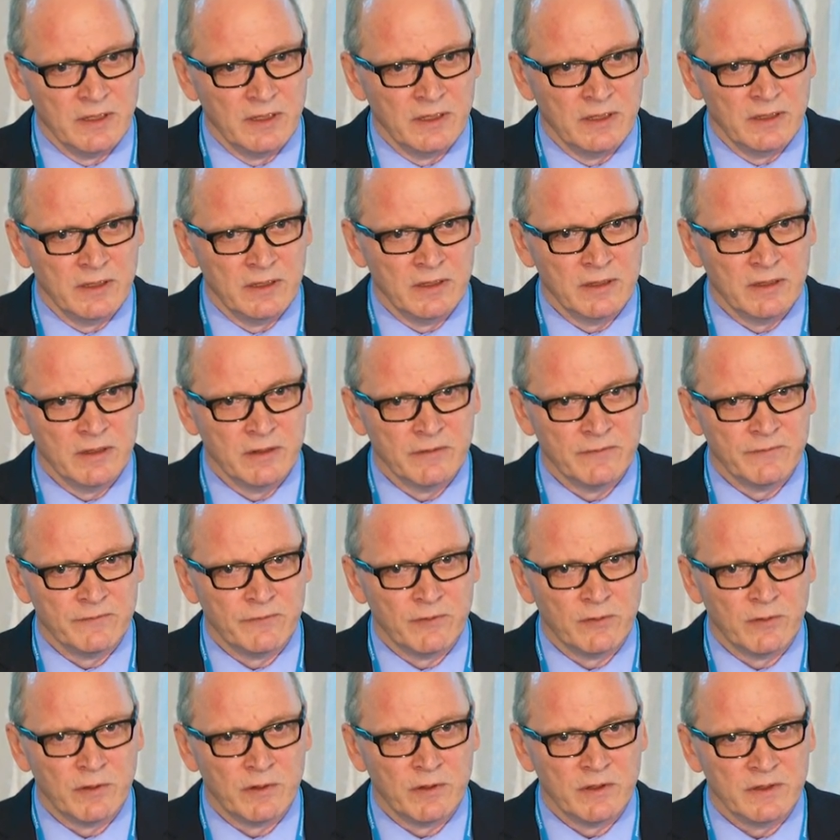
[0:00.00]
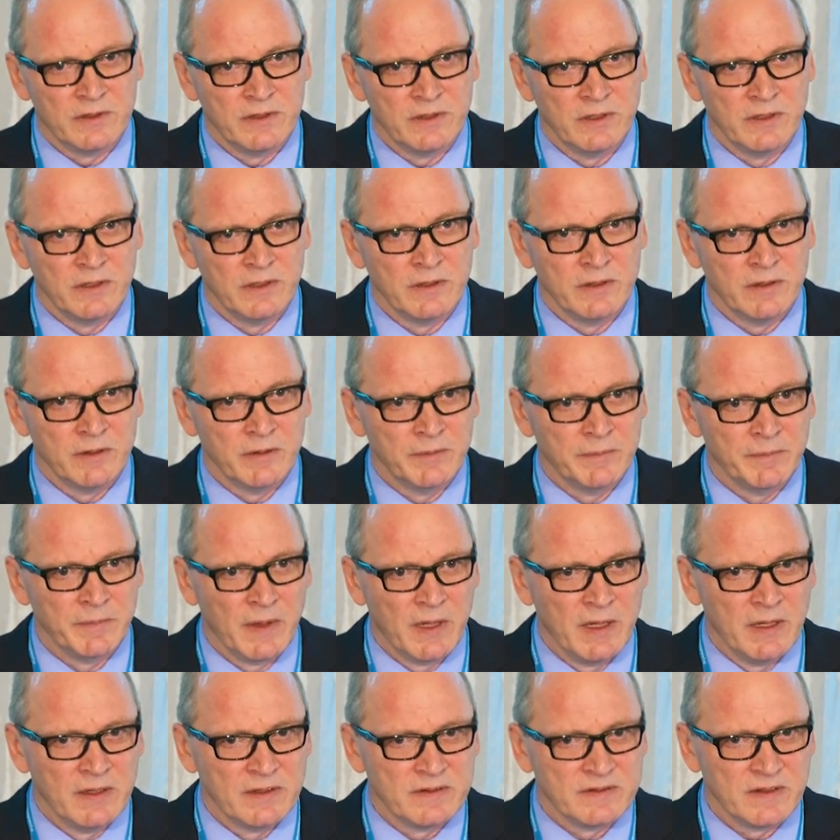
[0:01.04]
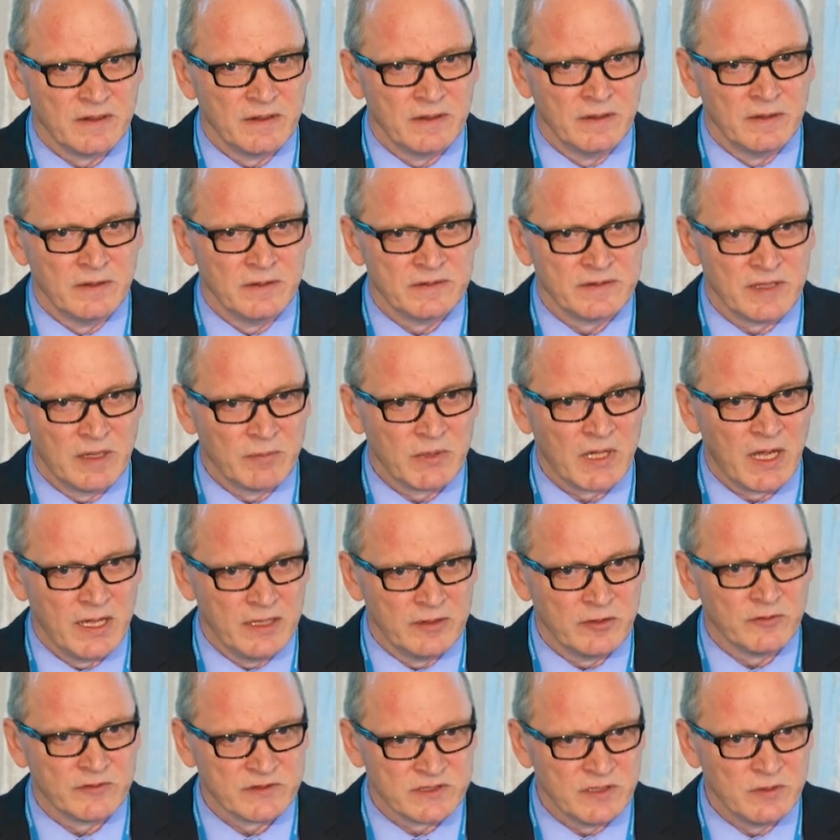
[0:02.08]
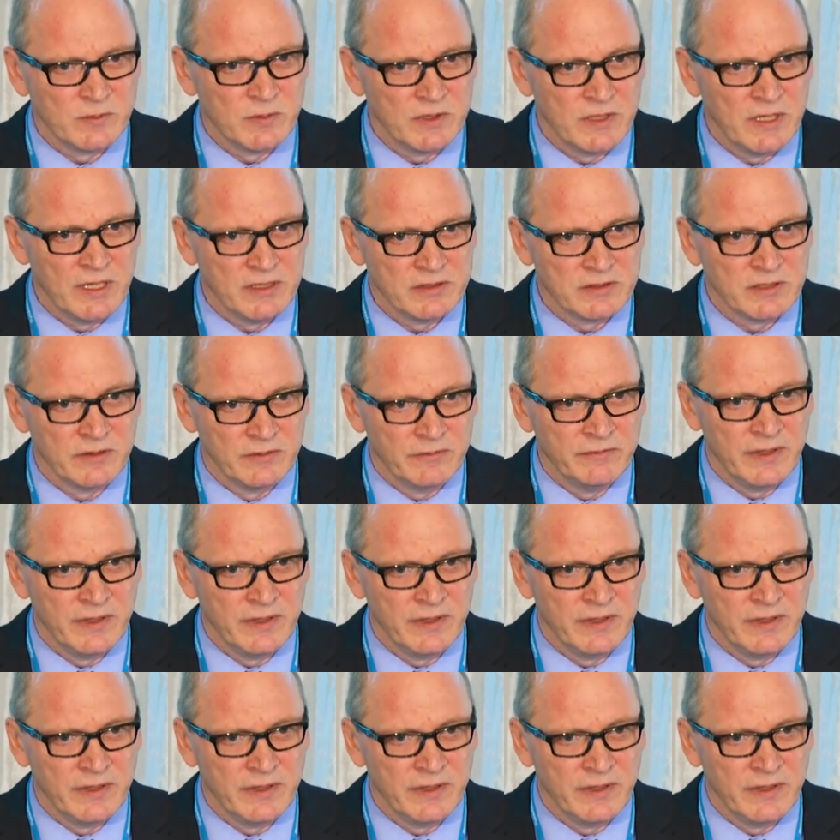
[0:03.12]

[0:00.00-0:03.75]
for some kind of stimulation,